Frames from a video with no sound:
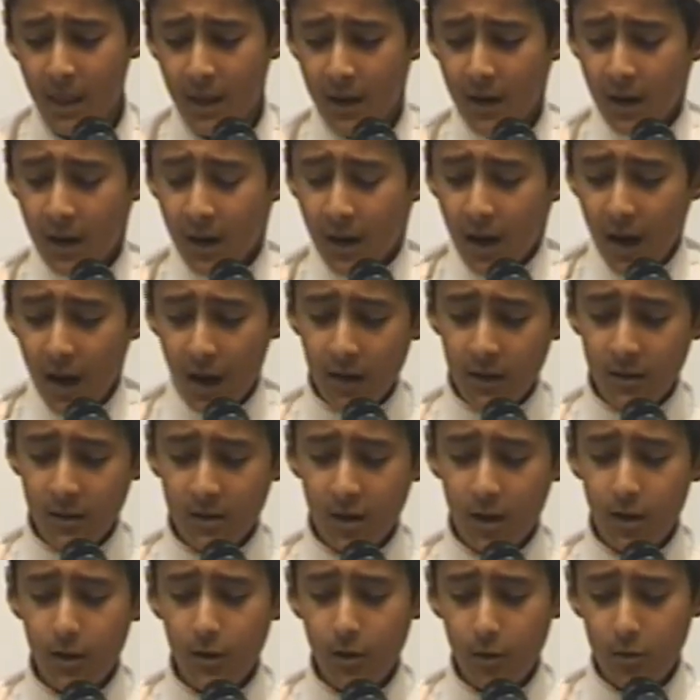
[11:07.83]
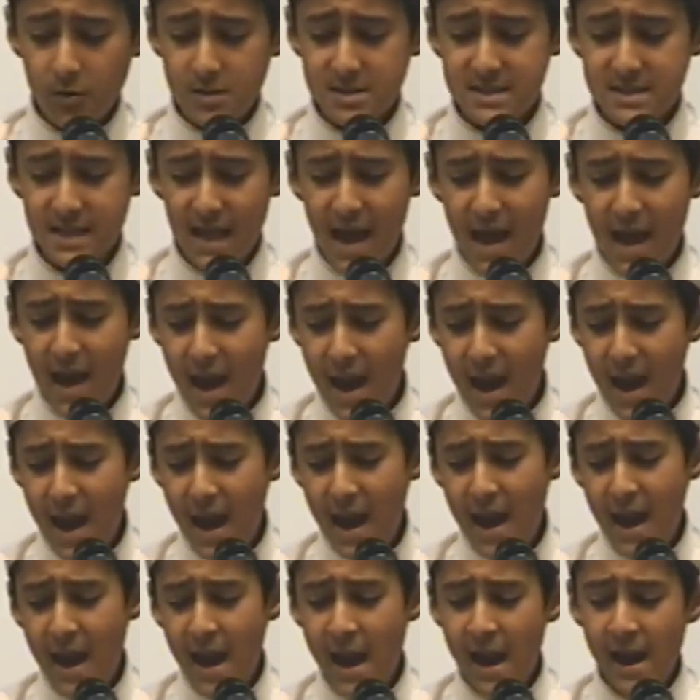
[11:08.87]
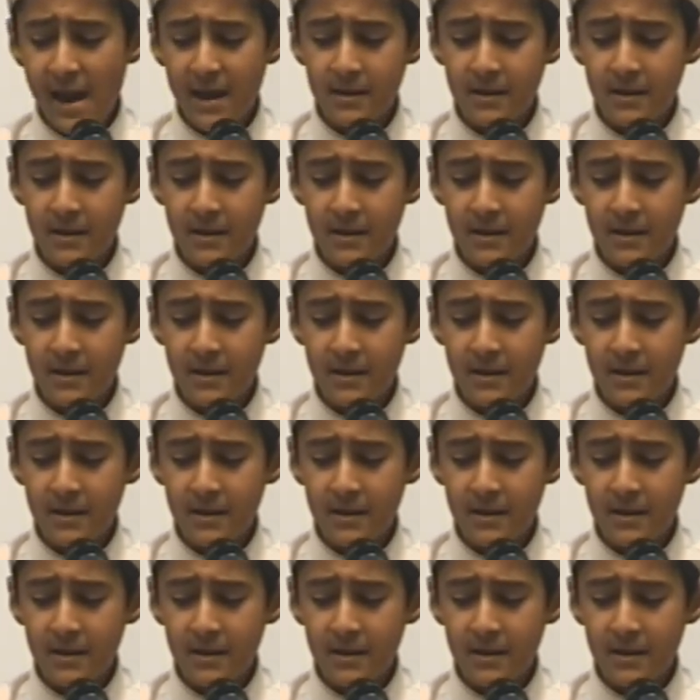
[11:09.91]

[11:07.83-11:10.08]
Uncle Husayn,